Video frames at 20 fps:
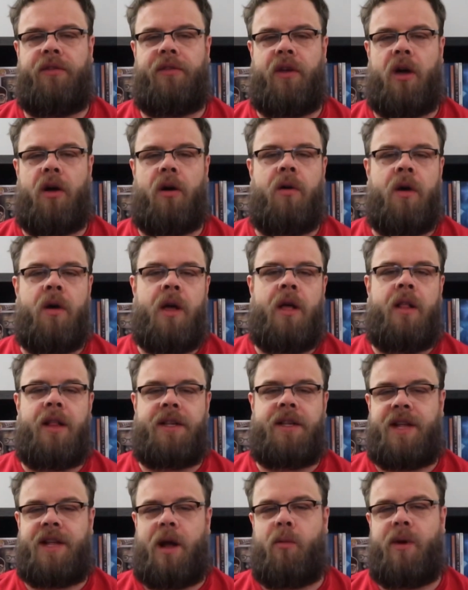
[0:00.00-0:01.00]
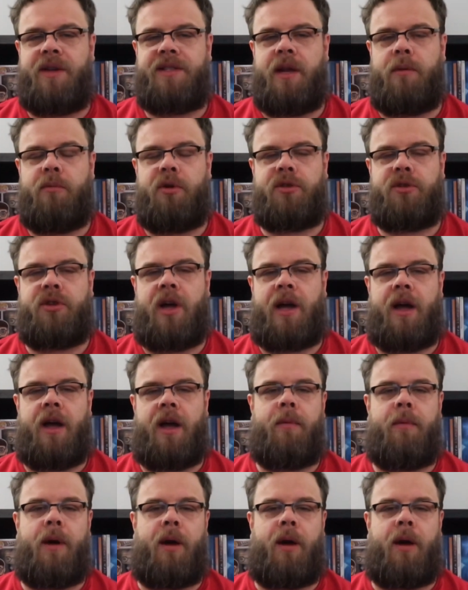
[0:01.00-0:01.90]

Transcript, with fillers: So let's not waste any more time.